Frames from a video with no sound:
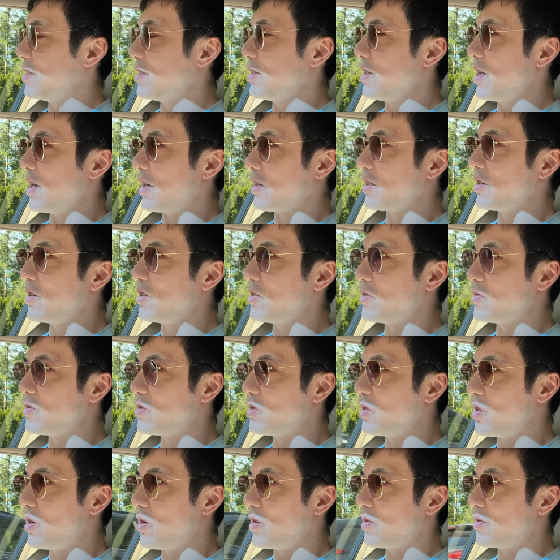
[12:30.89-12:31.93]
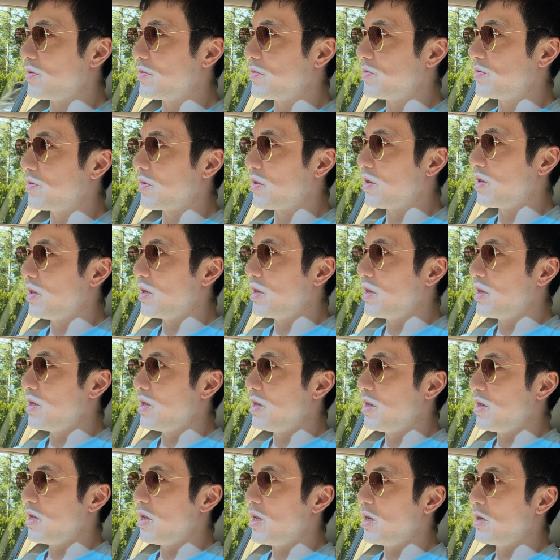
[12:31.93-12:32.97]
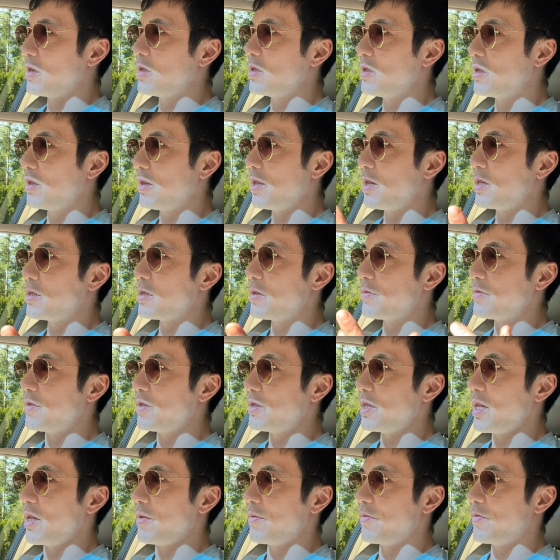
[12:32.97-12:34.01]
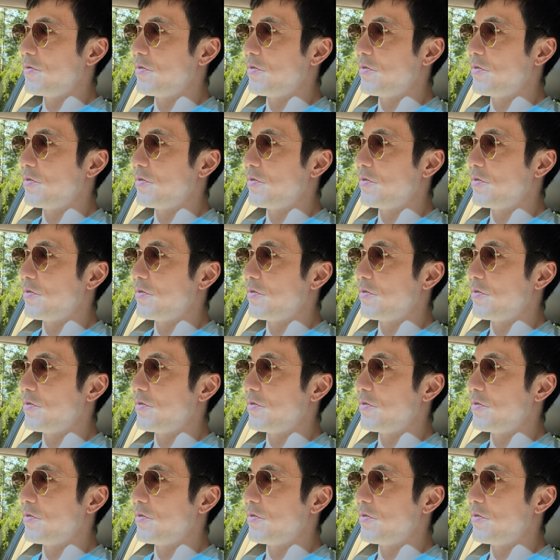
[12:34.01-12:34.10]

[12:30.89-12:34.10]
Not good. So I'm going to lay off the tape